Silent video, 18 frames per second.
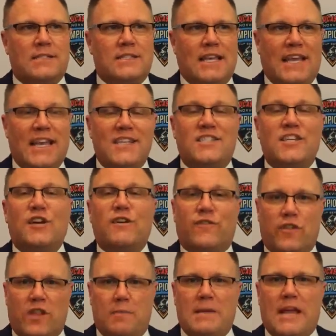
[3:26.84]
easier
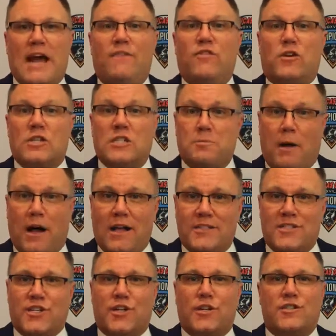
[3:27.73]
for them to have their
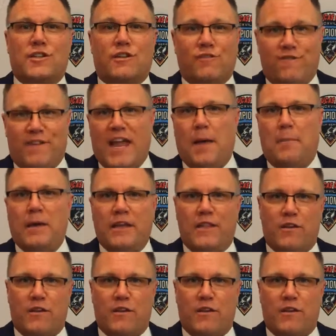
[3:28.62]
sponsors, their family,